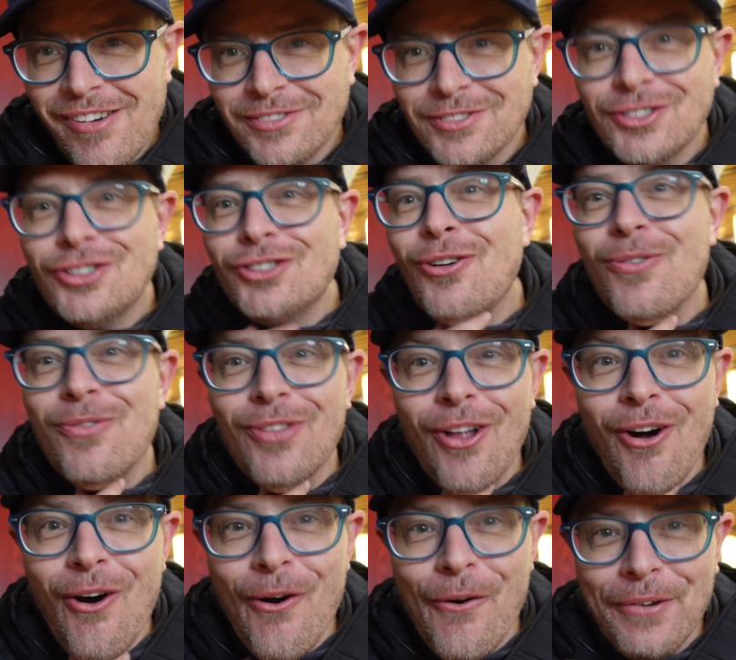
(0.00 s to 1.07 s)
So
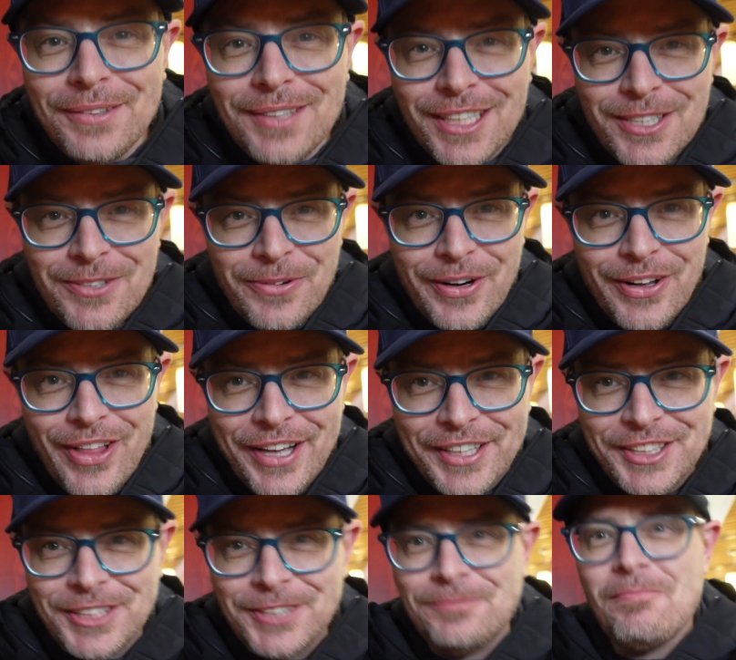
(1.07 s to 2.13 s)
low, I didn't
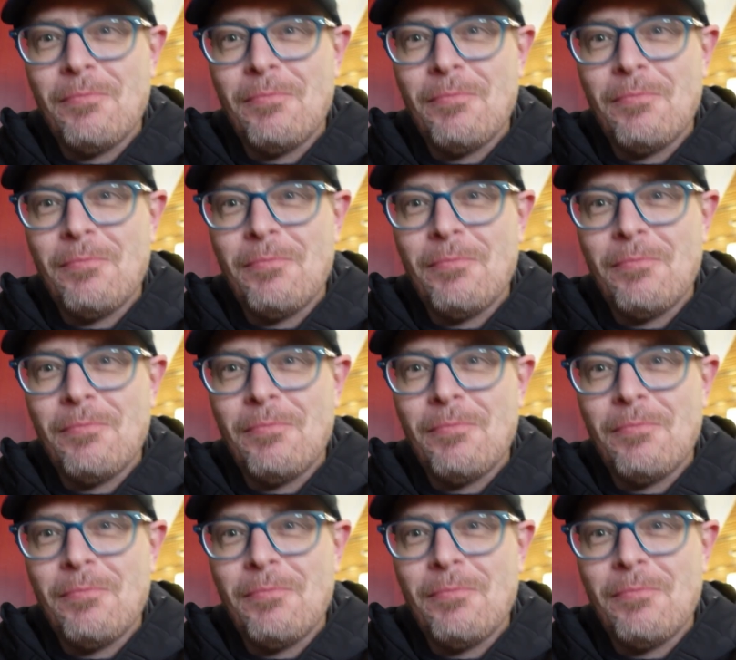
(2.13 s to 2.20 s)
realize it.